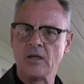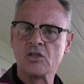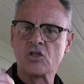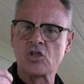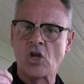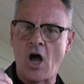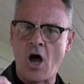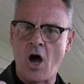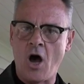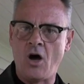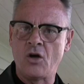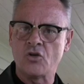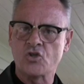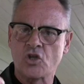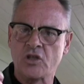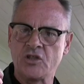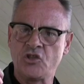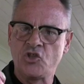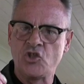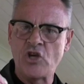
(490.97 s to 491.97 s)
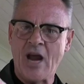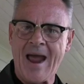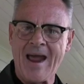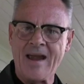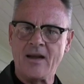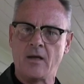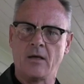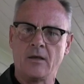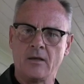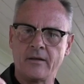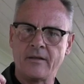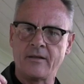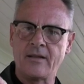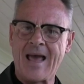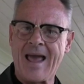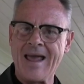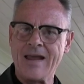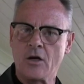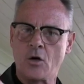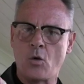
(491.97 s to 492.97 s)
to ask Jack
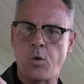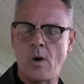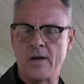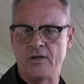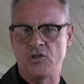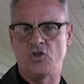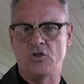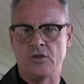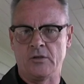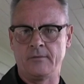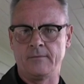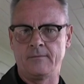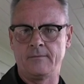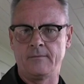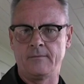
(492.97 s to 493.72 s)
that question.